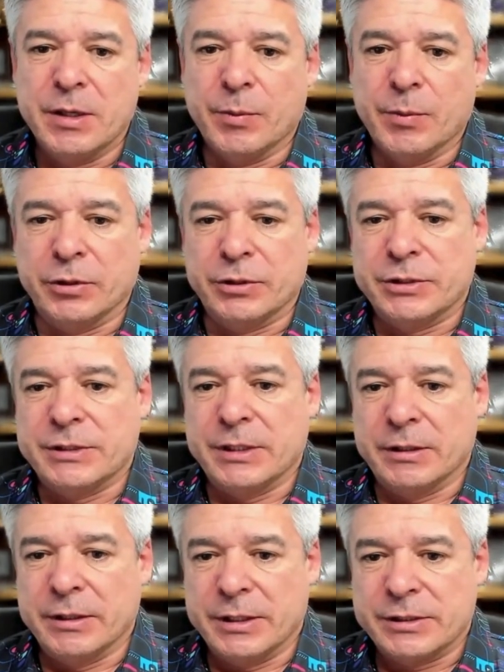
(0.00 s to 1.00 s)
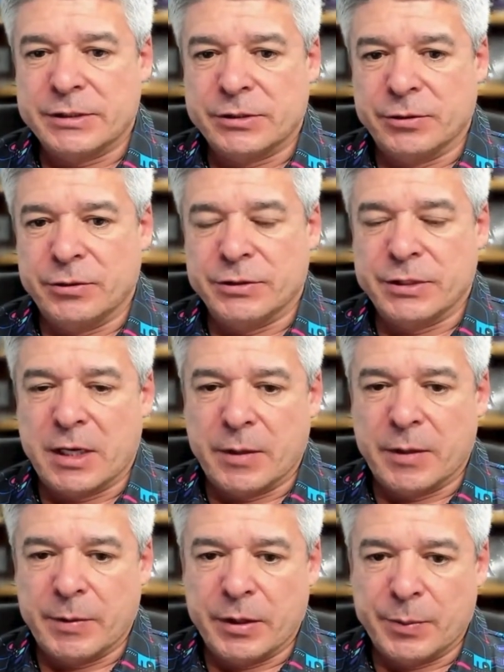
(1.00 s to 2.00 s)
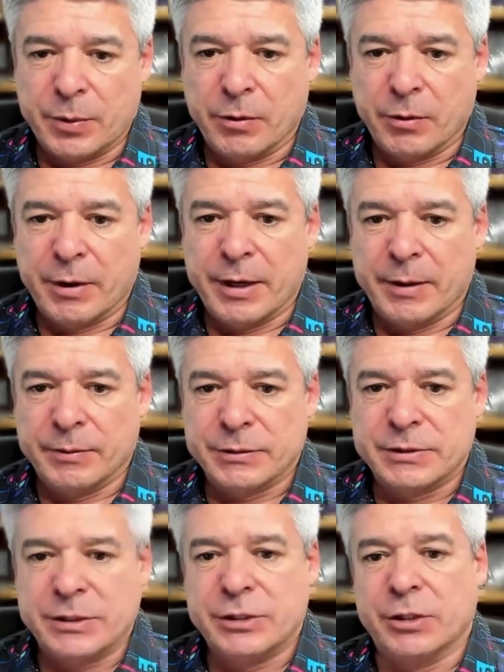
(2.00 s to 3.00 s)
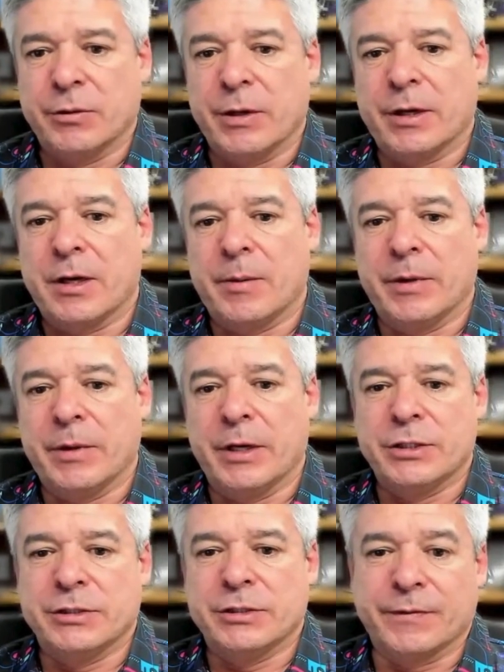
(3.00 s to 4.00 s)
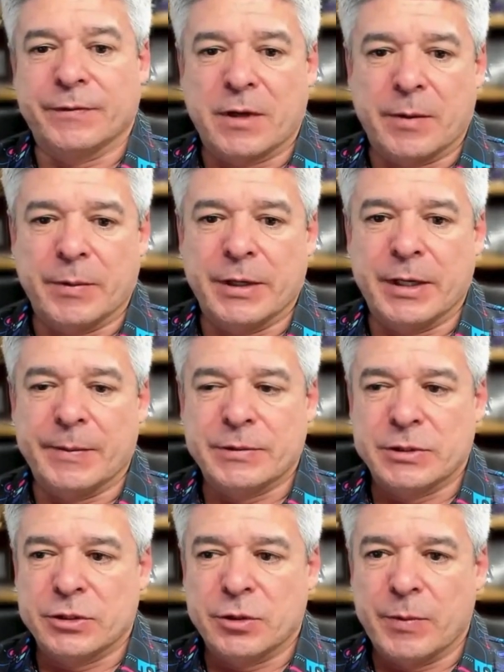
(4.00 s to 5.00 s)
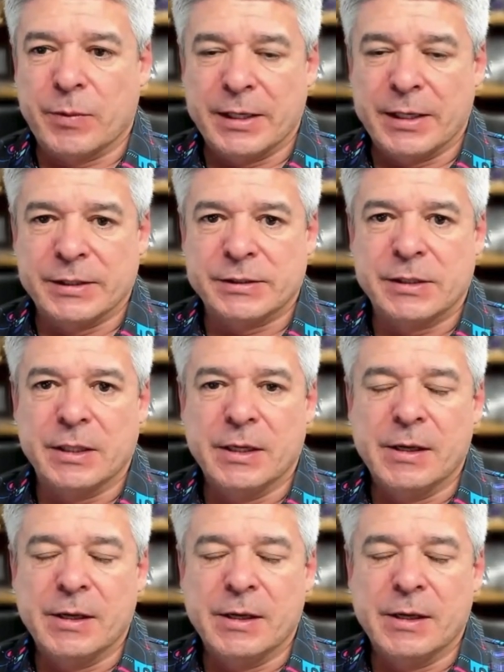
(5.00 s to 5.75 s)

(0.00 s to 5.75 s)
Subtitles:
purchasing lists, or using automated programs to generate combinations of common names and domains.